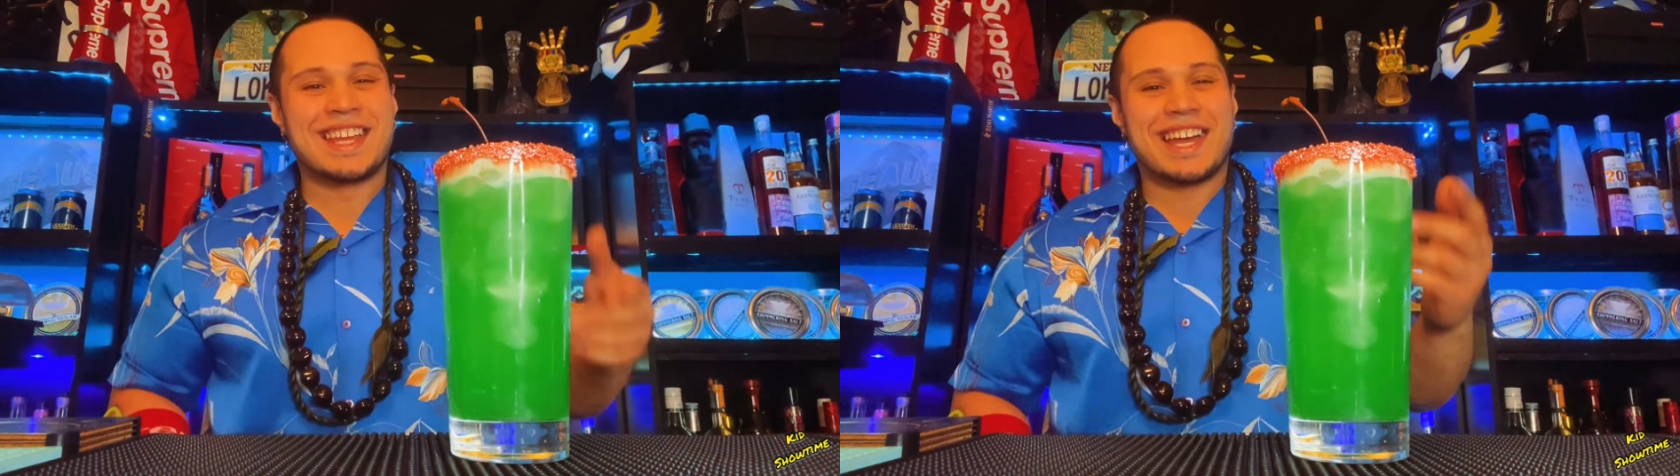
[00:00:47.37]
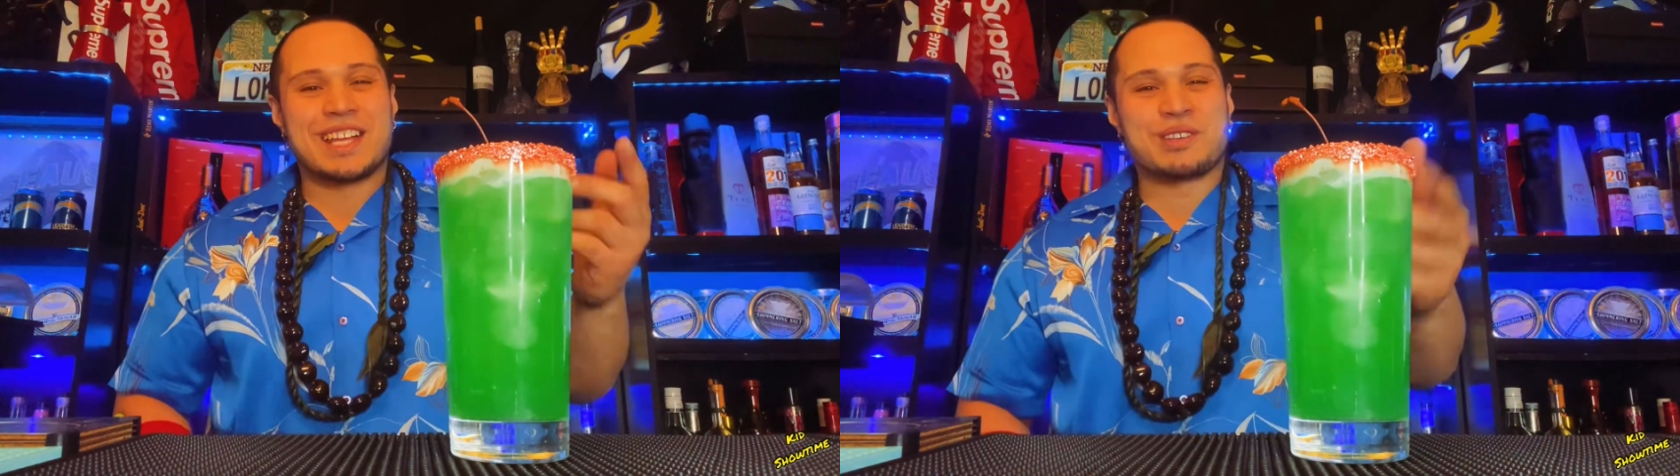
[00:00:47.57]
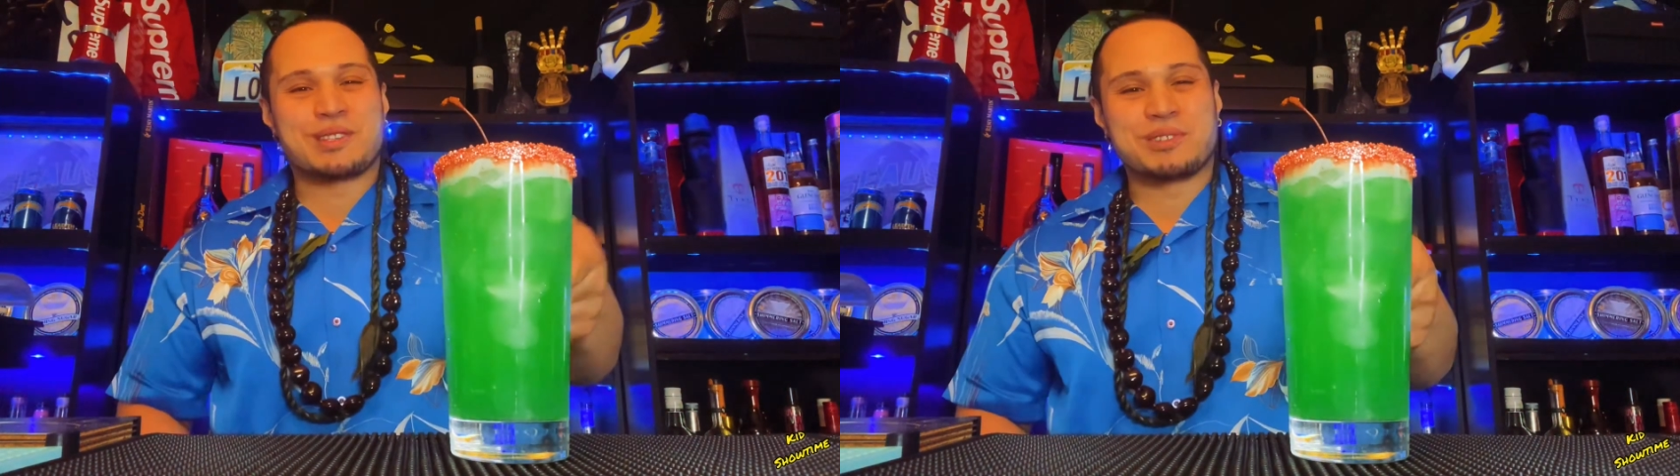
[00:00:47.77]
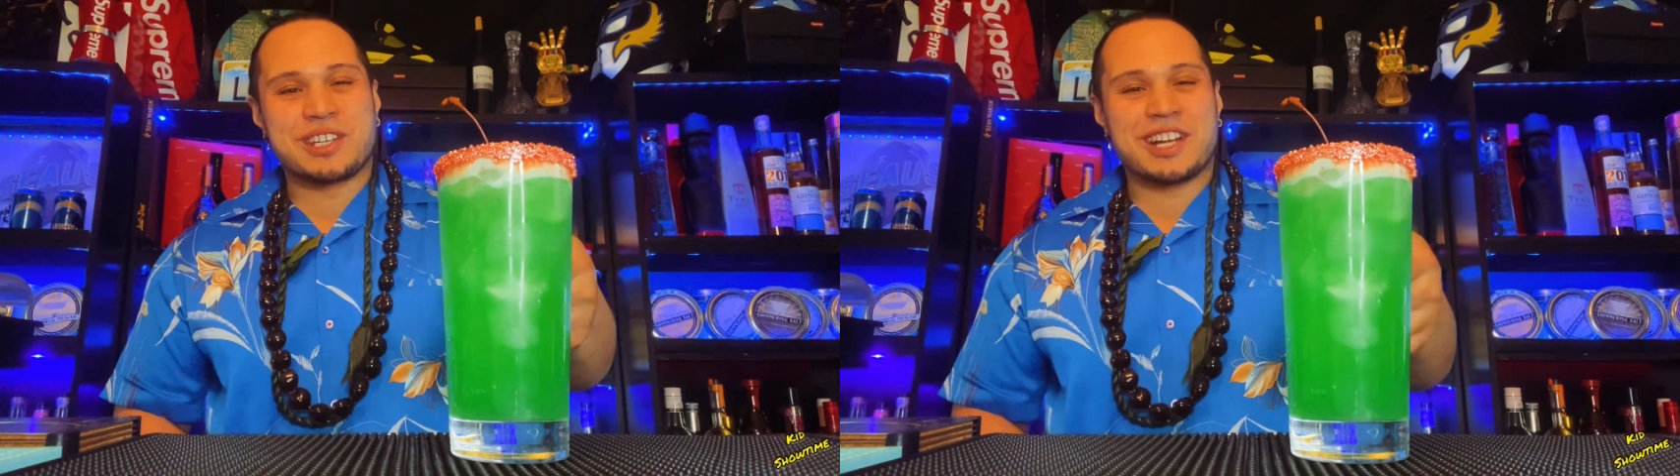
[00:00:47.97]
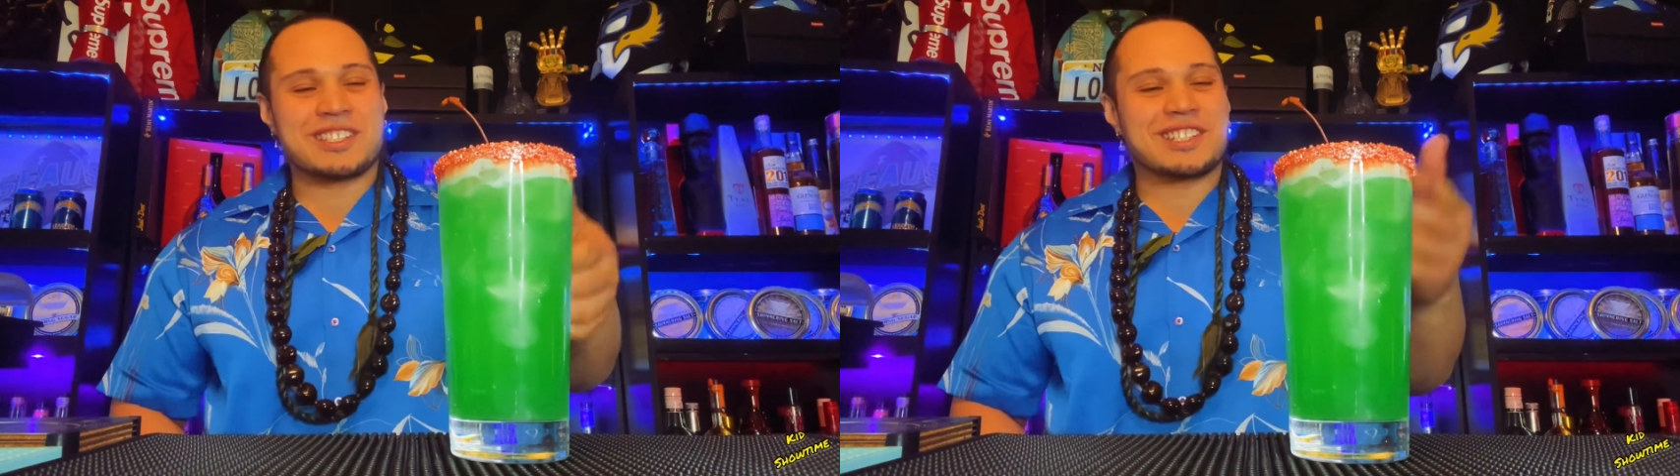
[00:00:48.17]
as well as blue
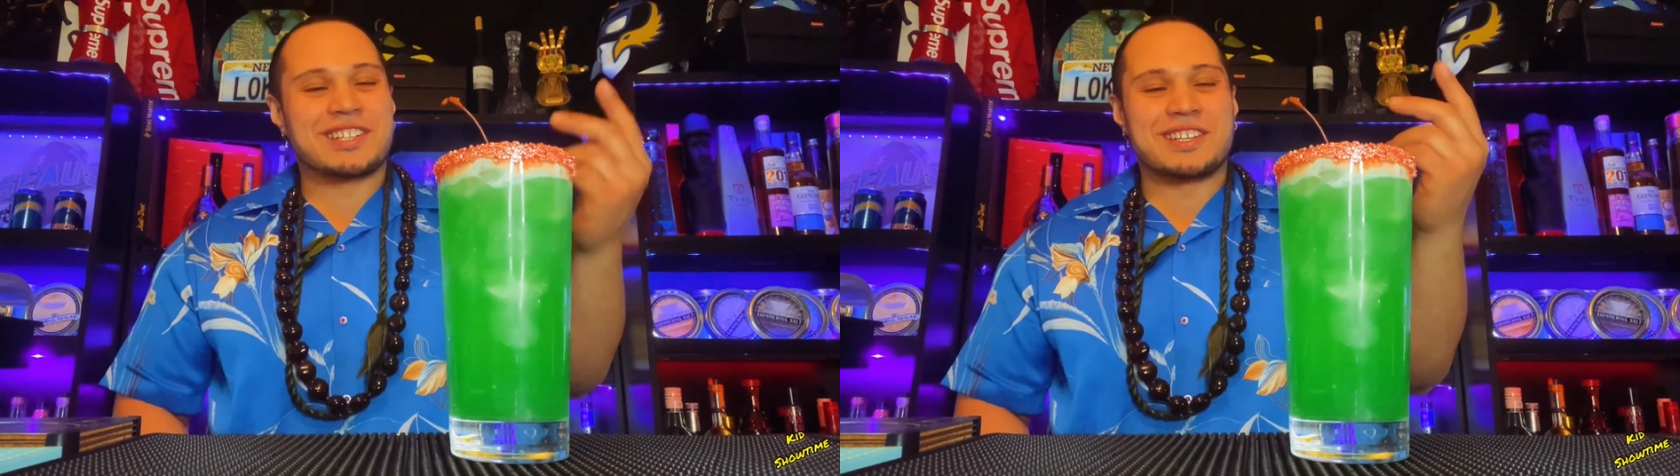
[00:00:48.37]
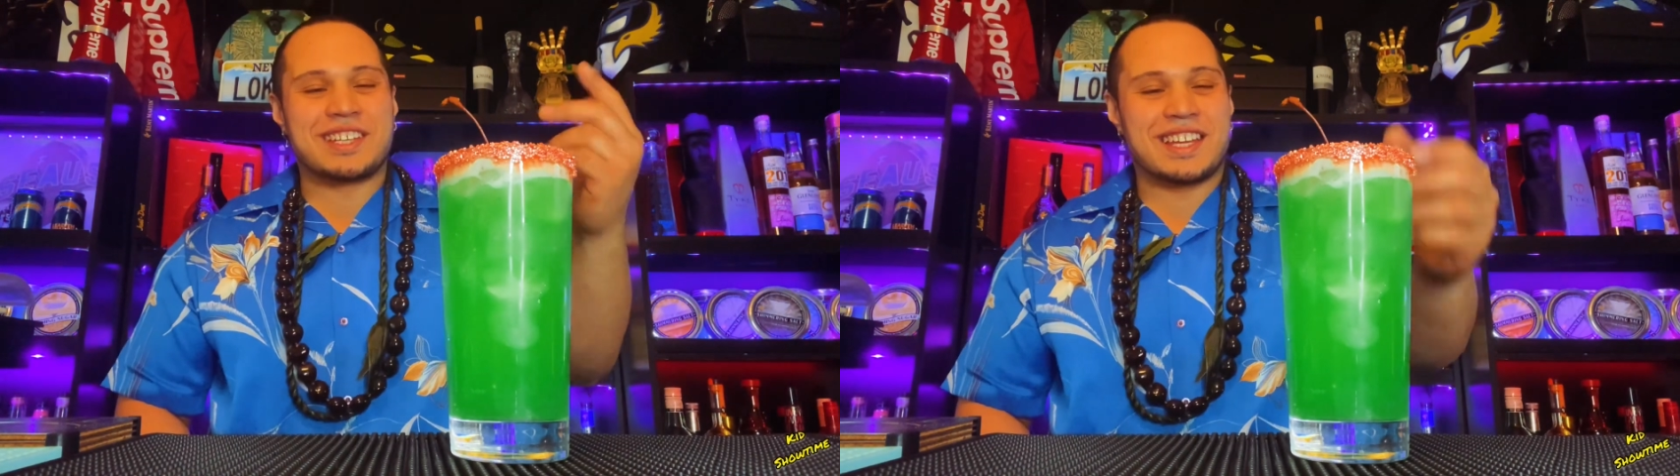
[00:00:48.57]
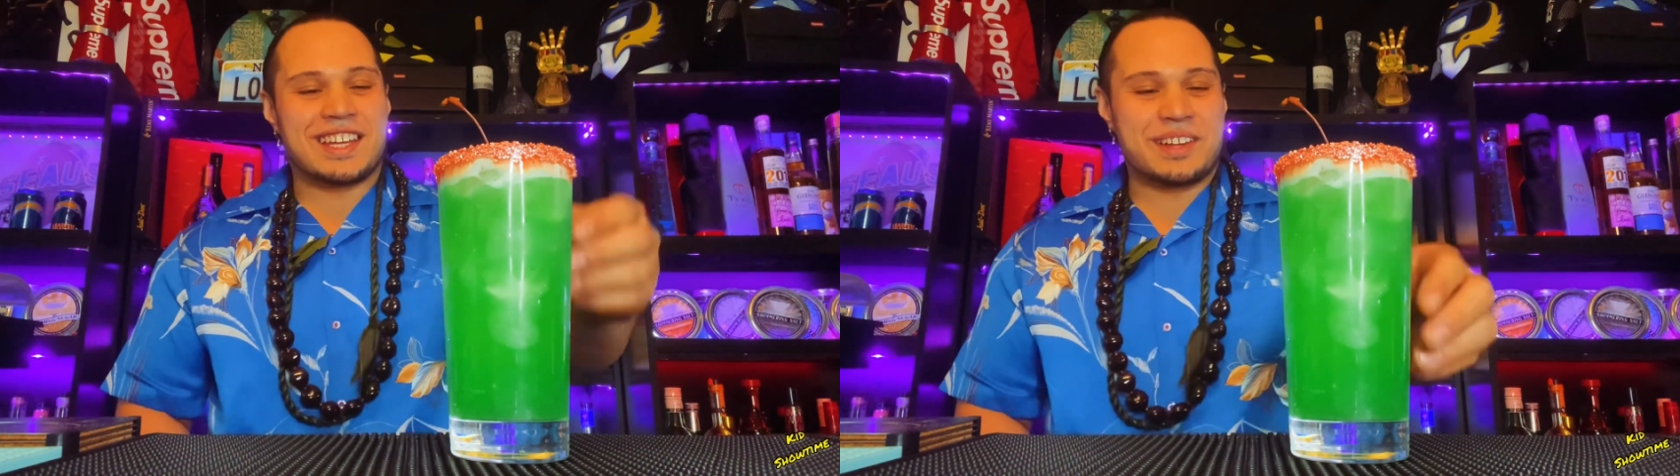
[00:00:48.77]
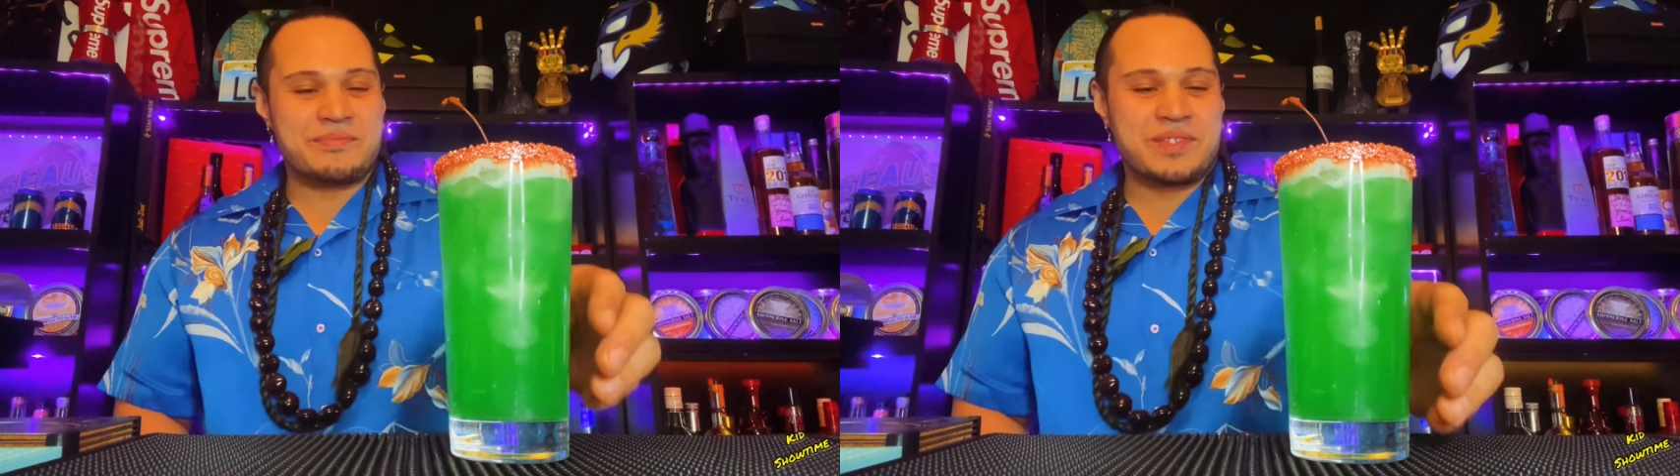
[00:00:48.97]
Curacao and uh,